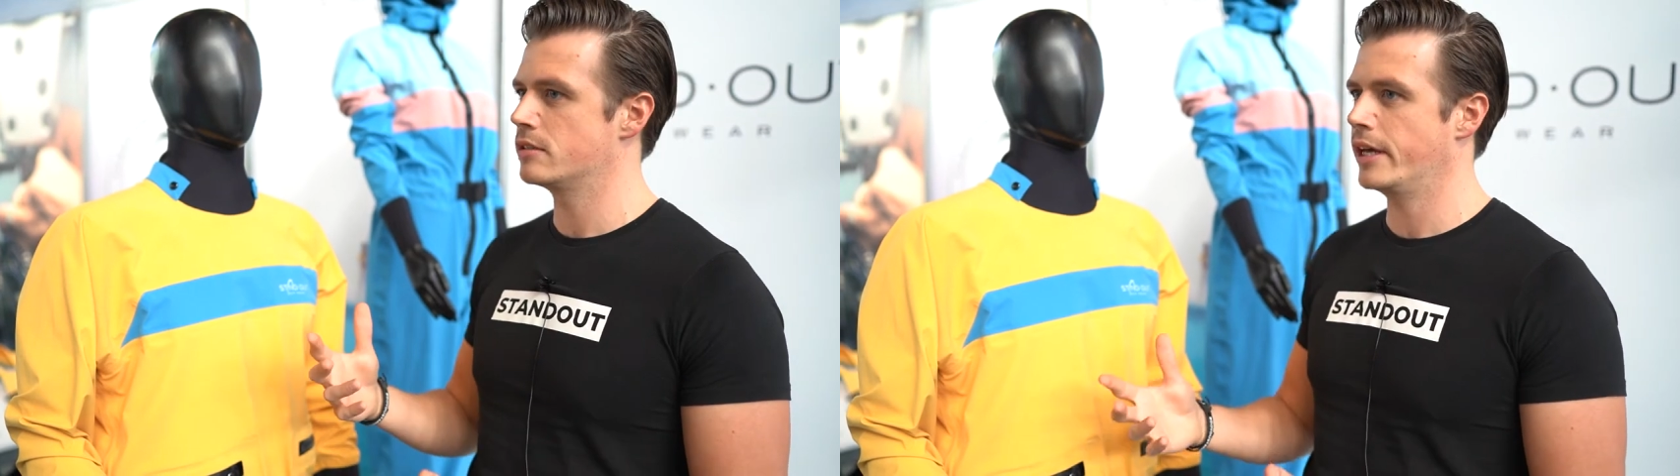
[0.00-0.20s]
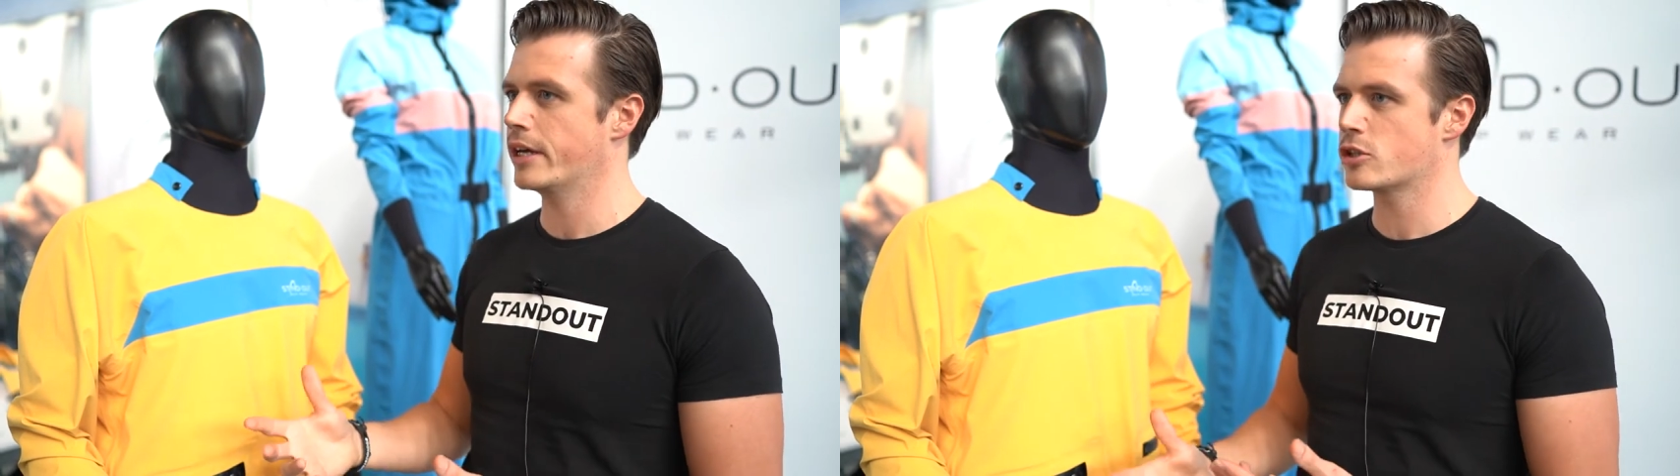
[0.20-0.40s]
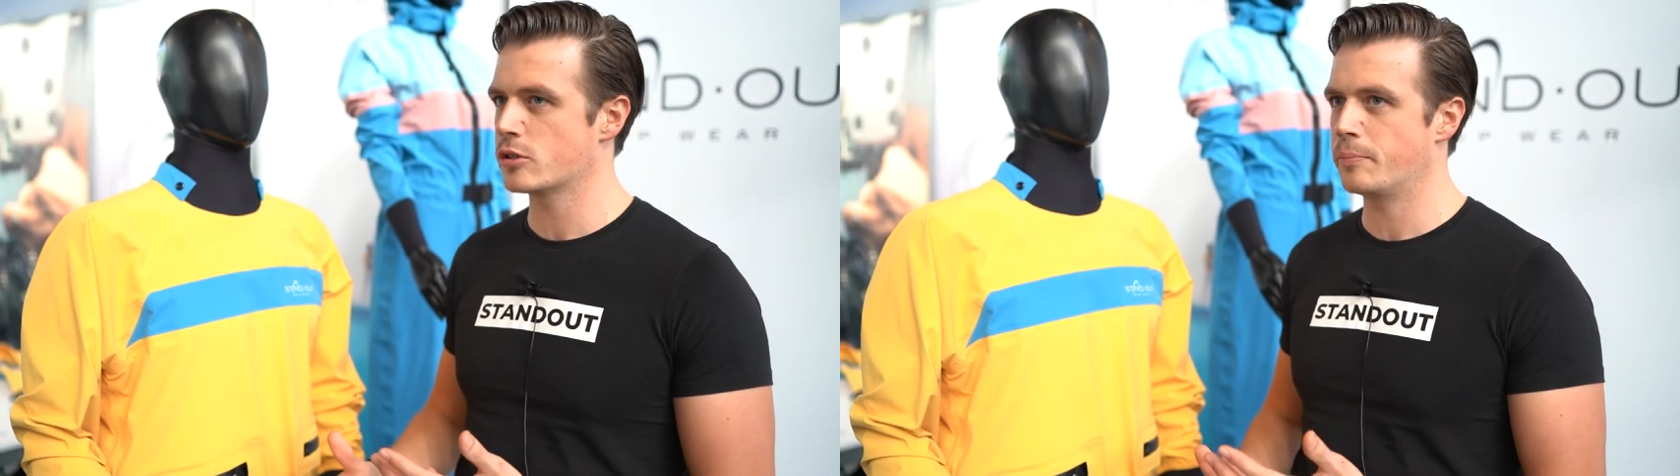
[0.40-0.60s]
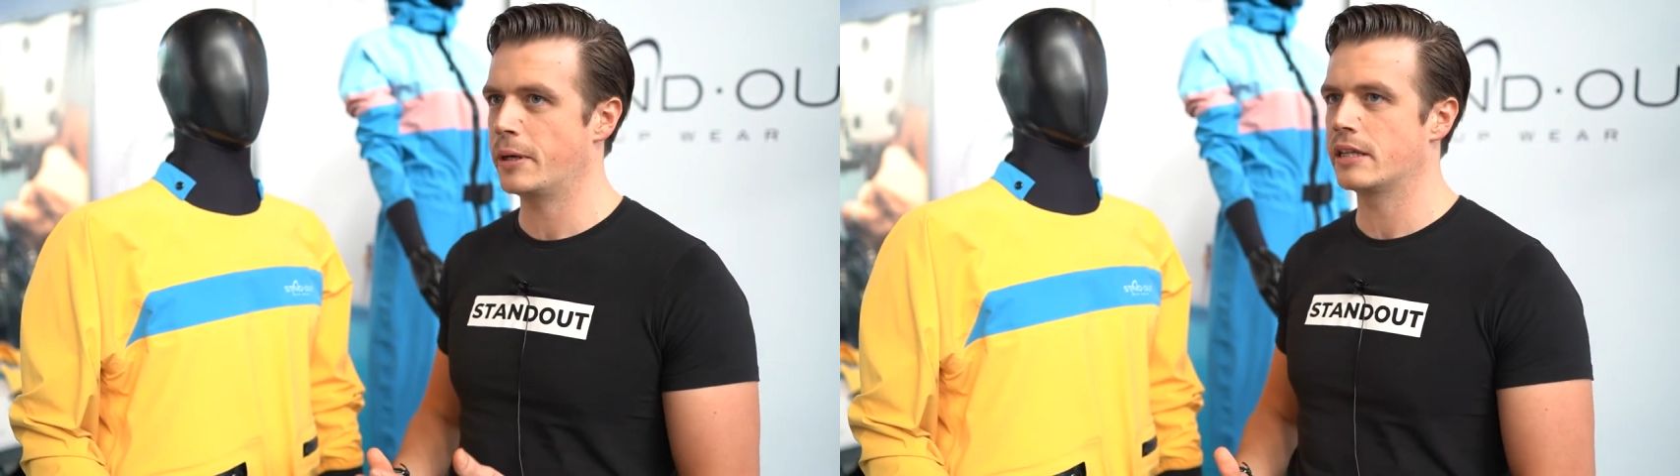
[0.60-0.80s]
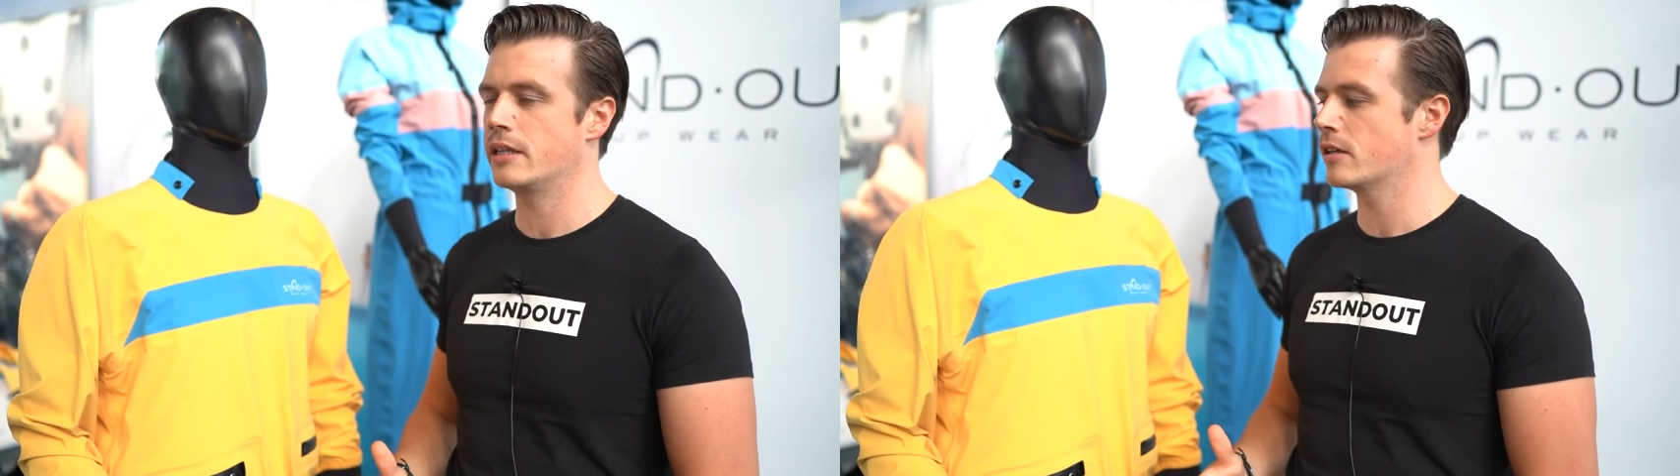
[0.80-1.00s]
action
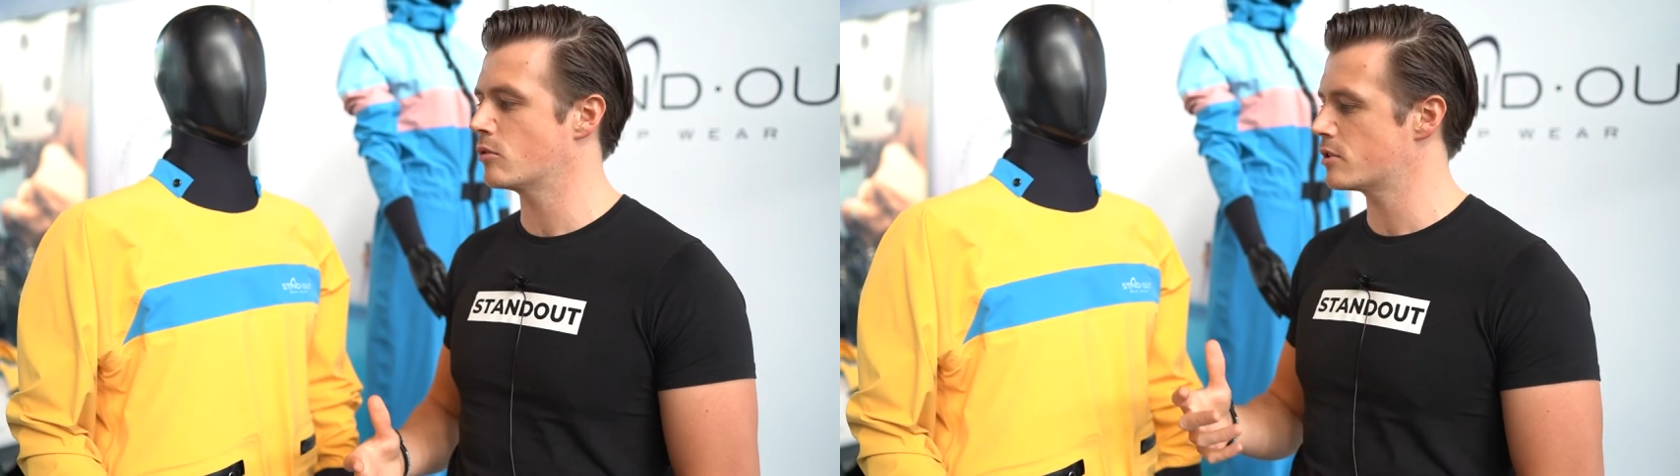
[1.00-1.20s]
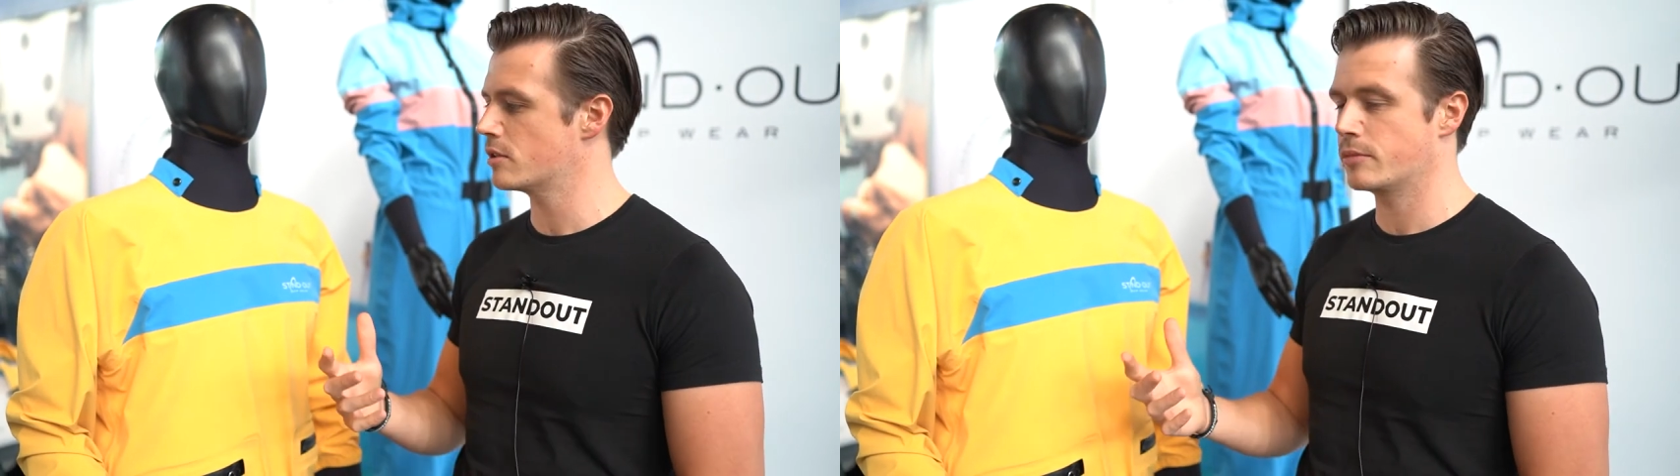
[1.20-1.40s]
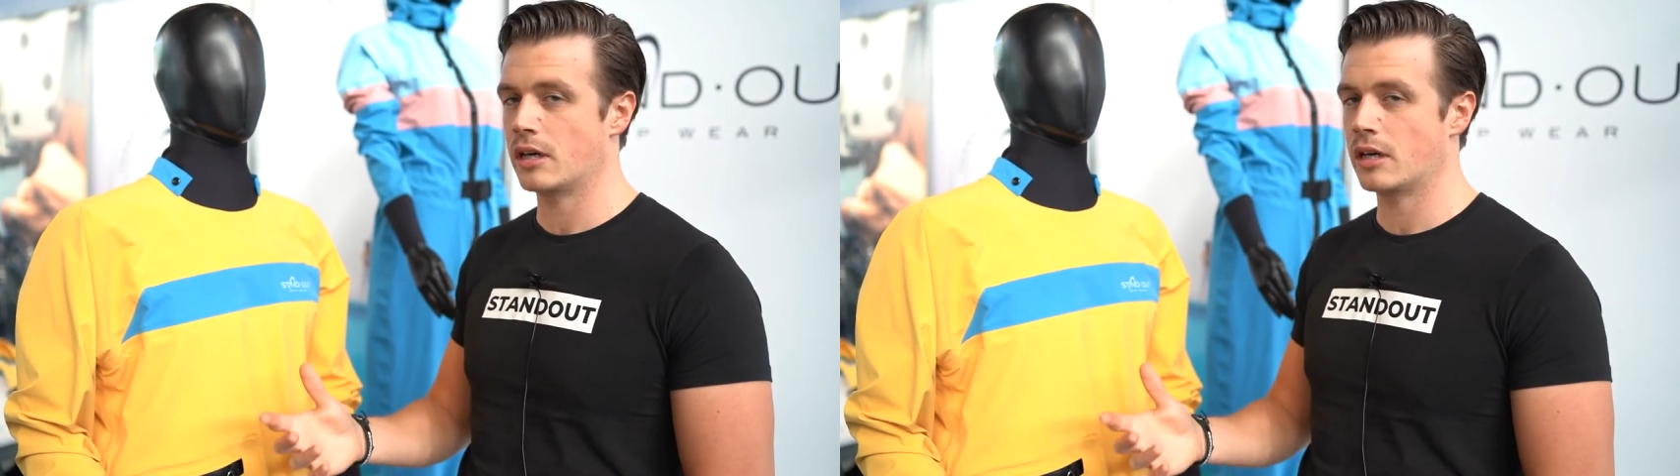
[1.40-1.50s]
pedaling or some